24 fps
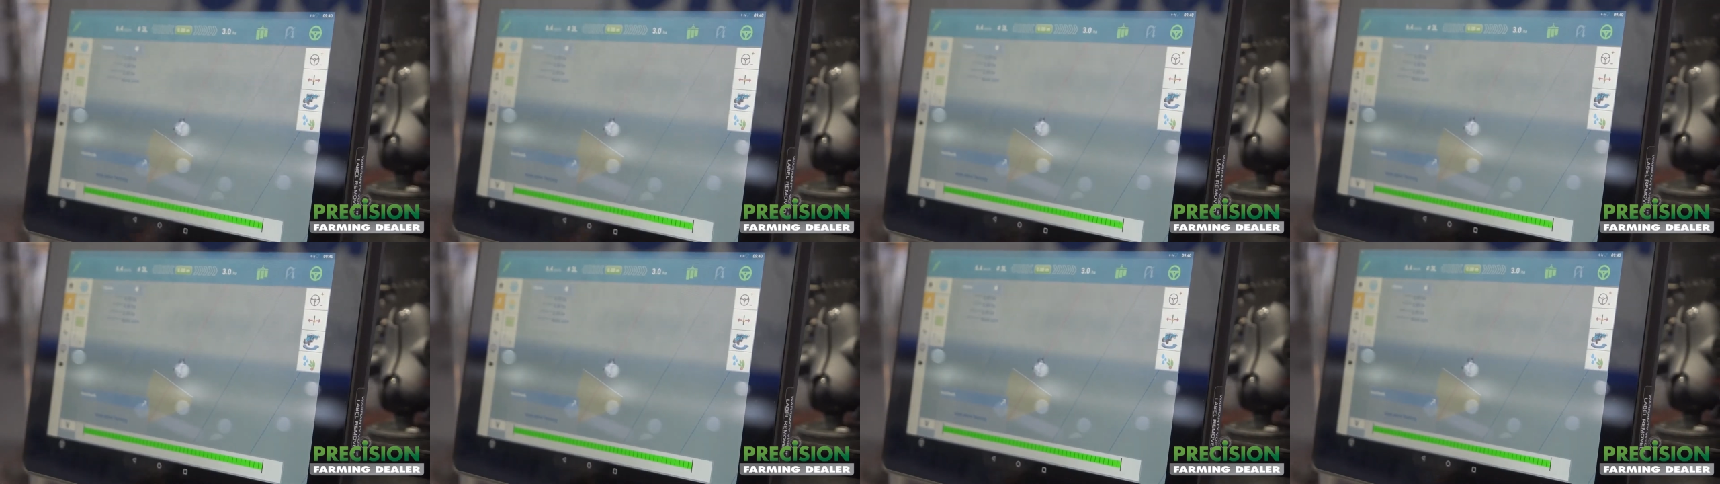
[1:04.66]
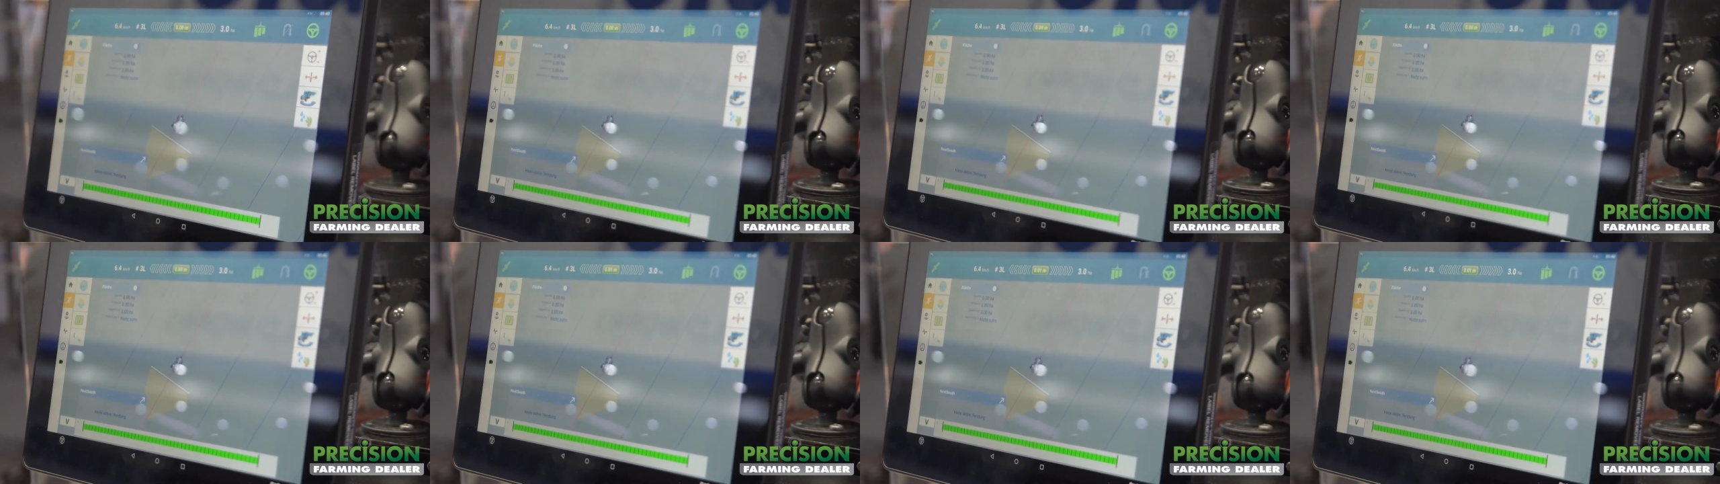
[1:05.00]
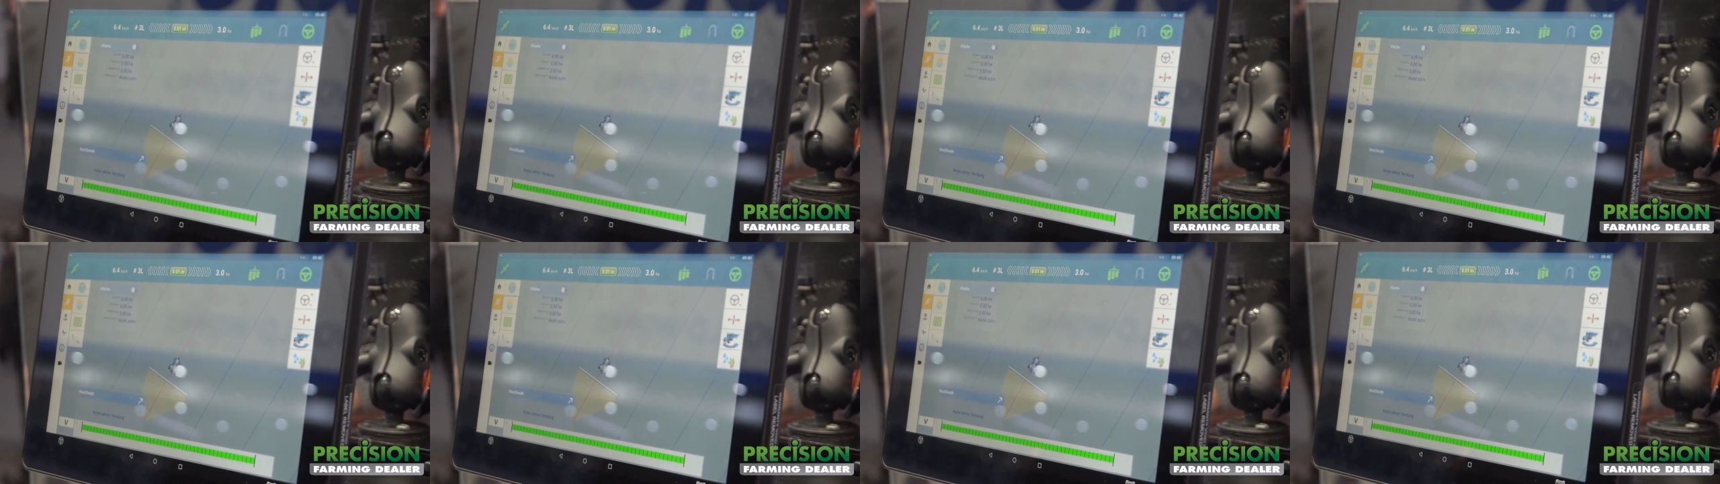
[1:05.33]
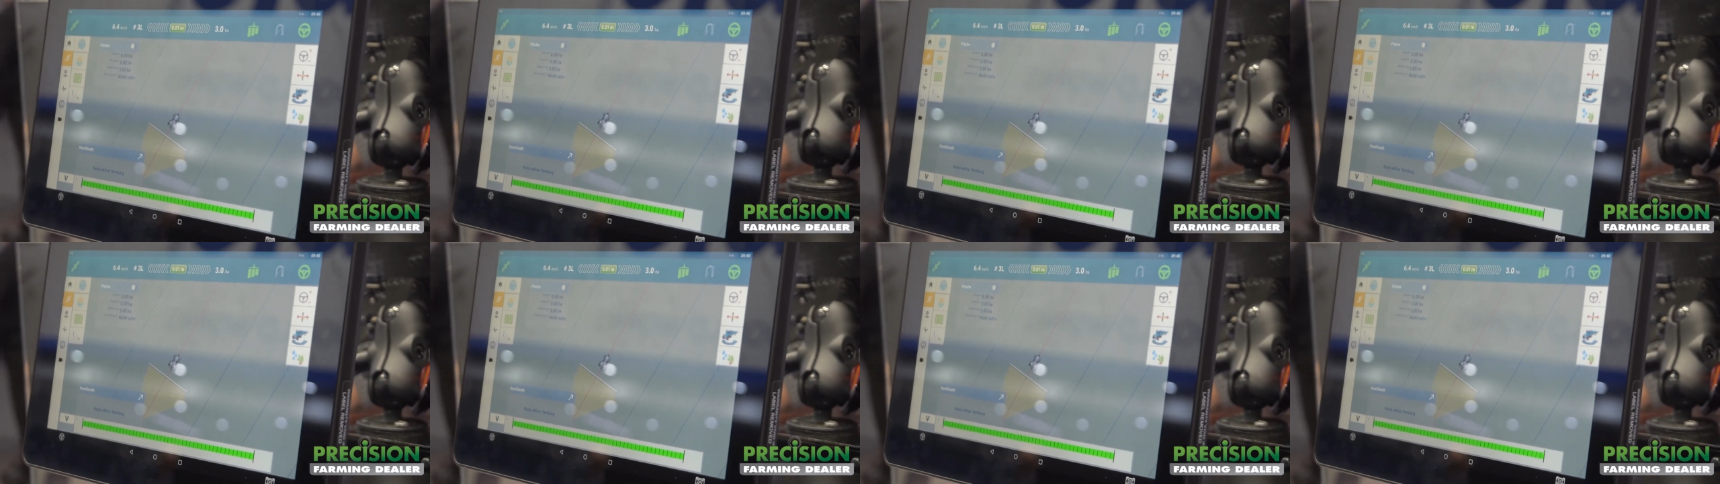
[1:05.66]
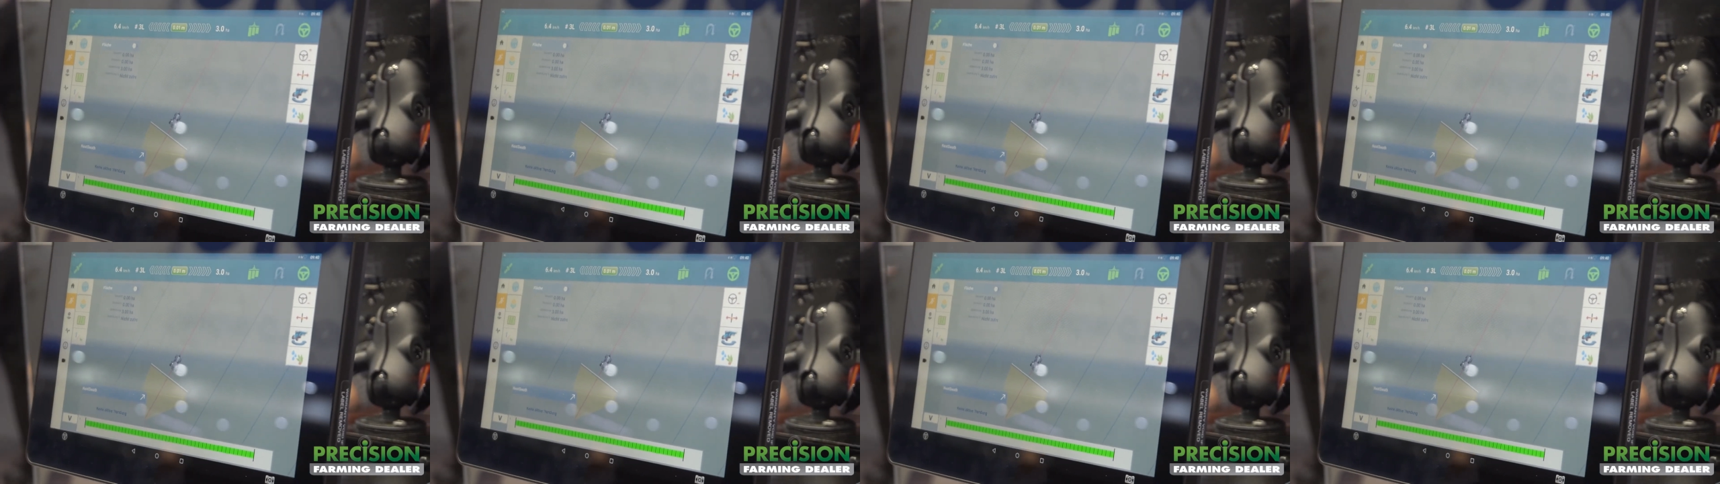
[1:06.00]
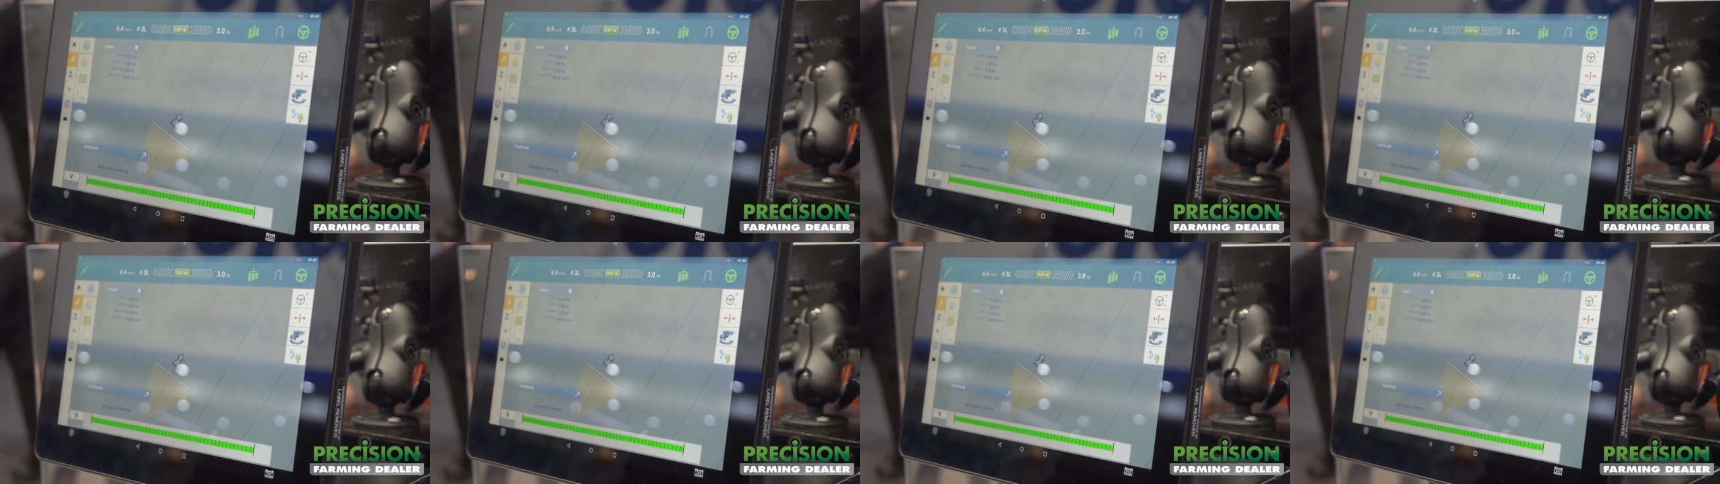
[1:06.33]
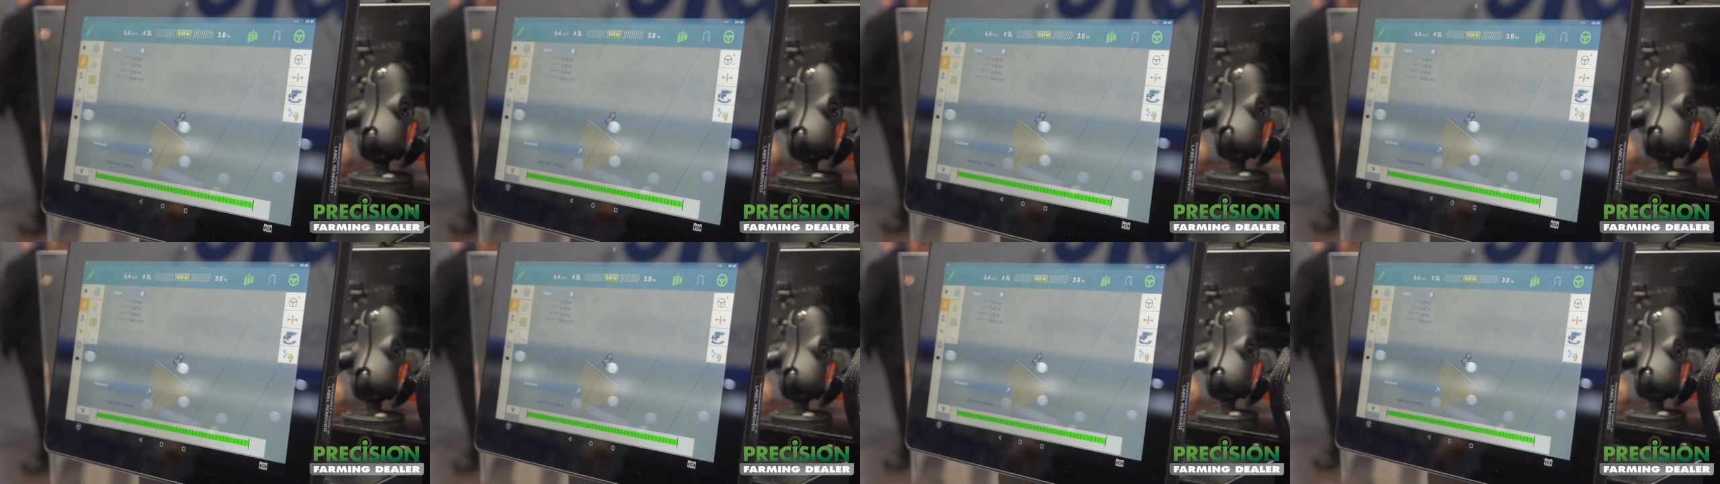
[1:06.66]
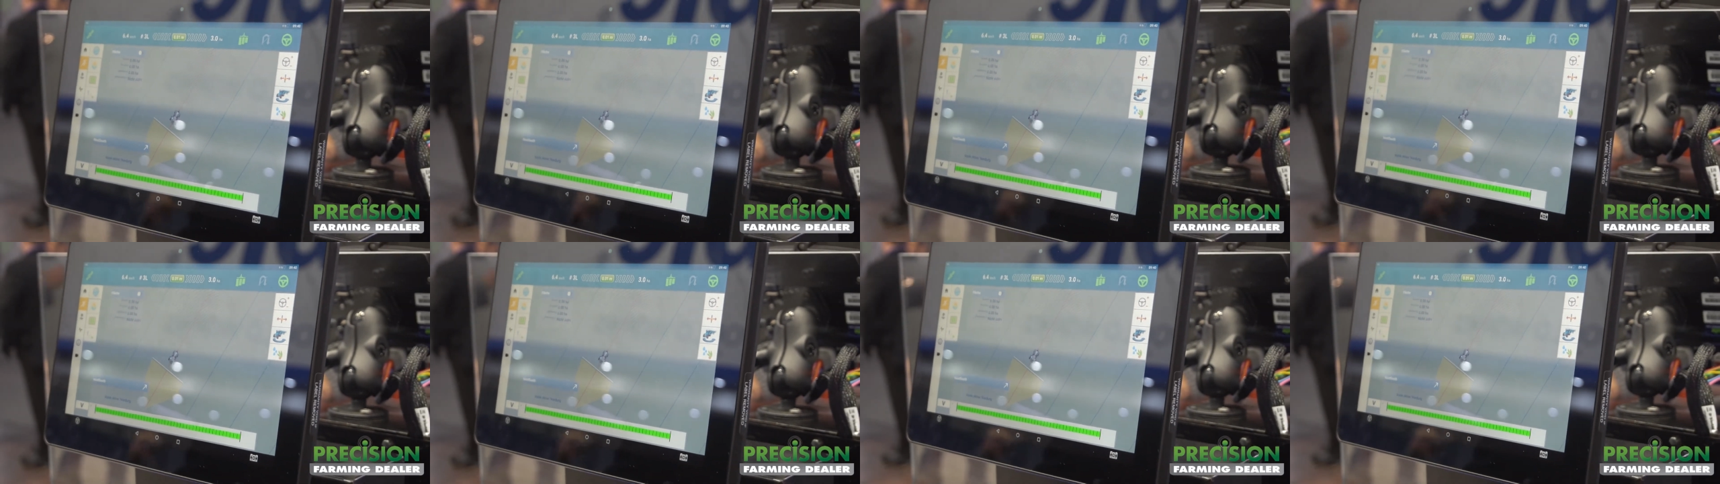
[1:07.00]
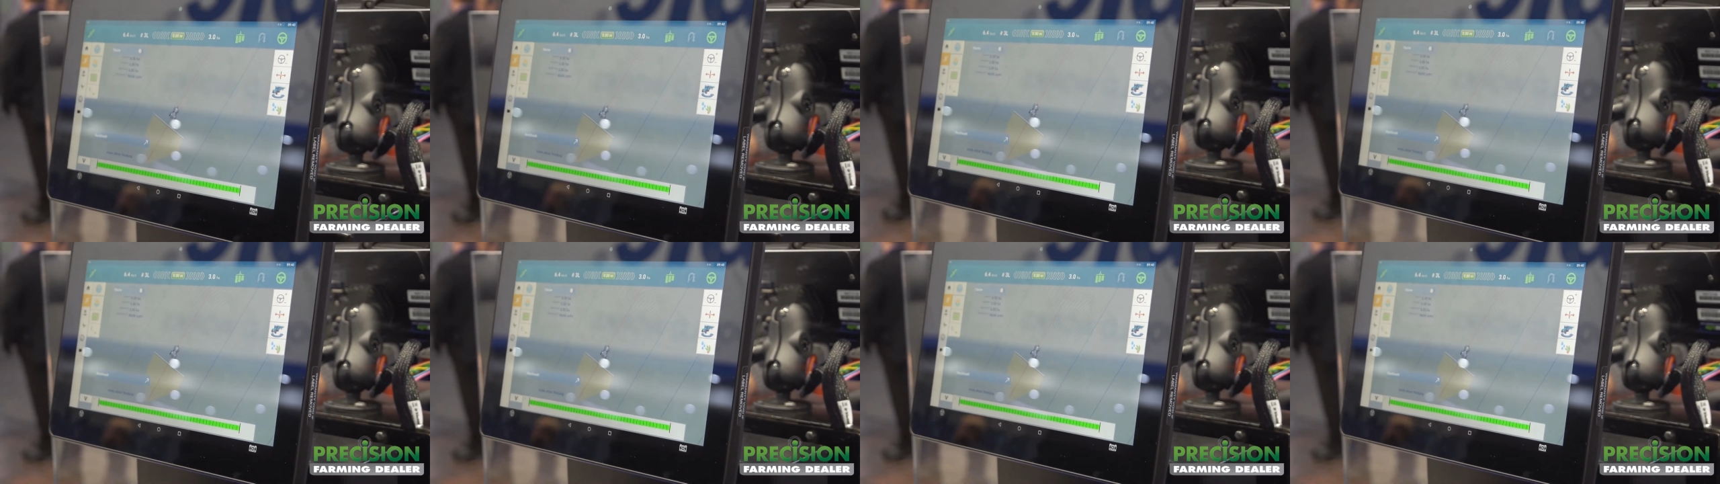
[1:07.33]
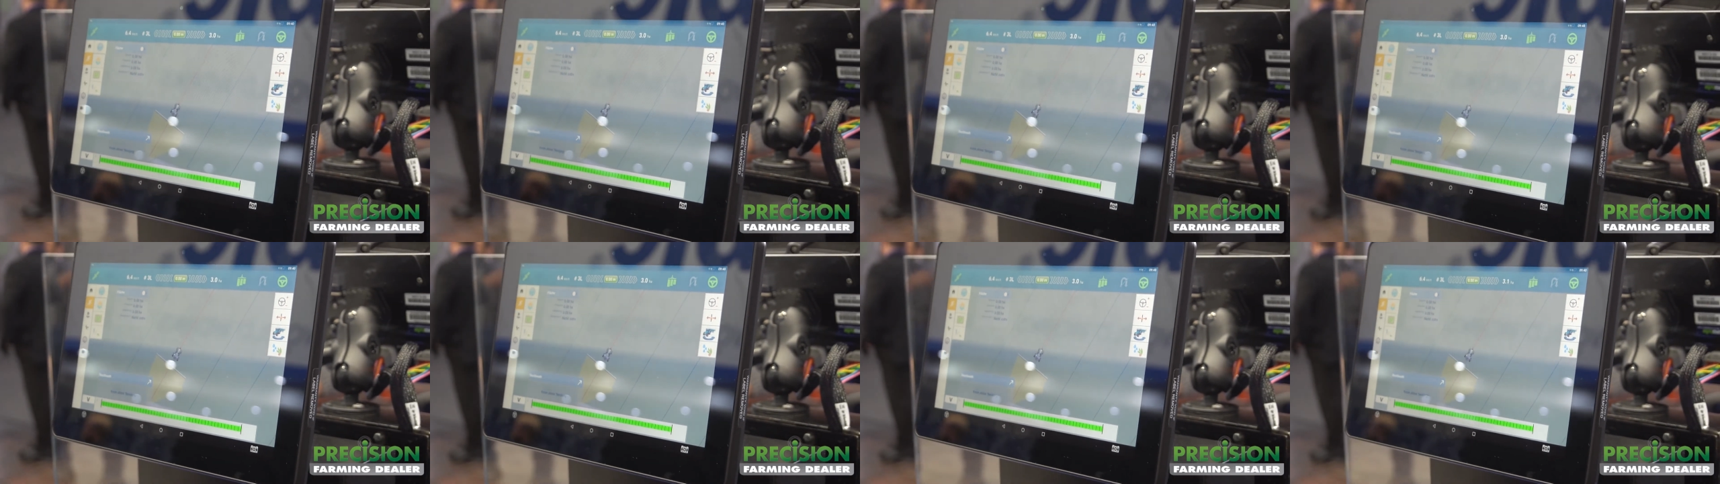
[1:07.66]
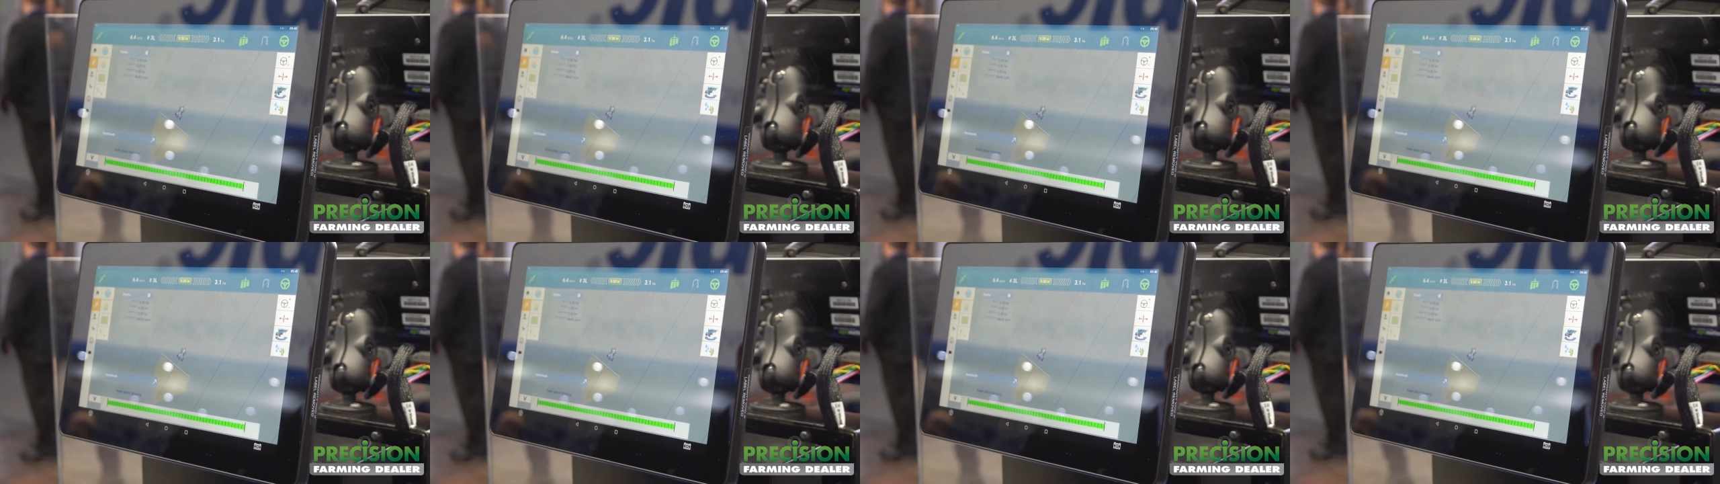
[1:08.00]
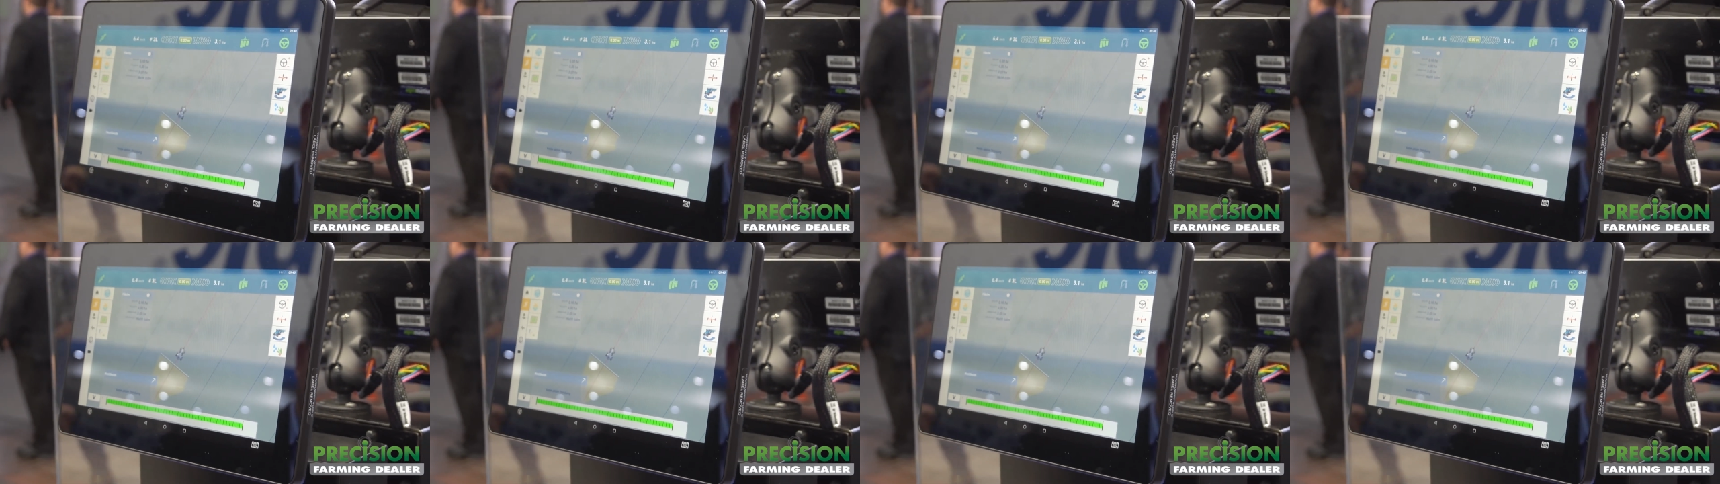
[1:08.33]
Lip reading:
(no speaker visible)